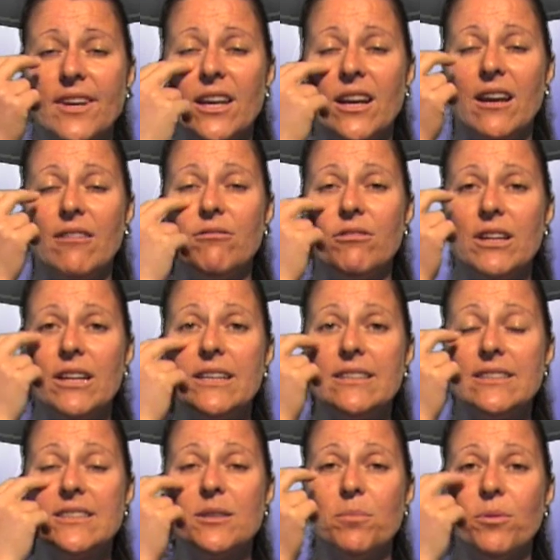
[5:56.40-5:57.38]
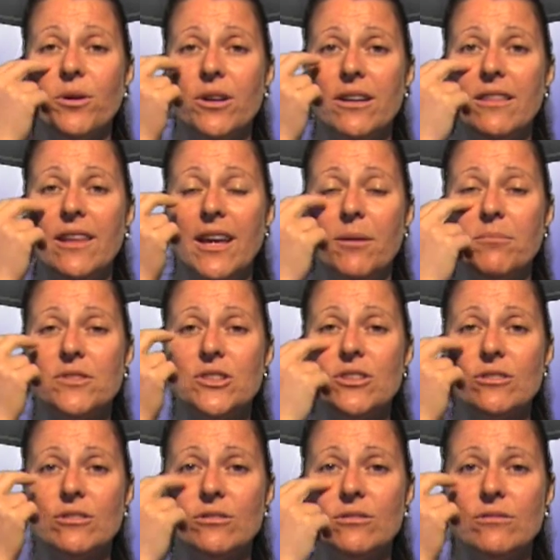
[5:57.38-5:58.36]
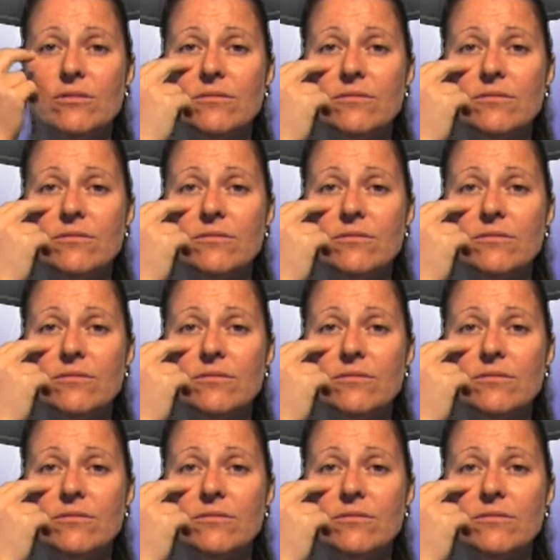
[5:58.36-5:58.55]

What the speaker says: And I've really disappointed them too.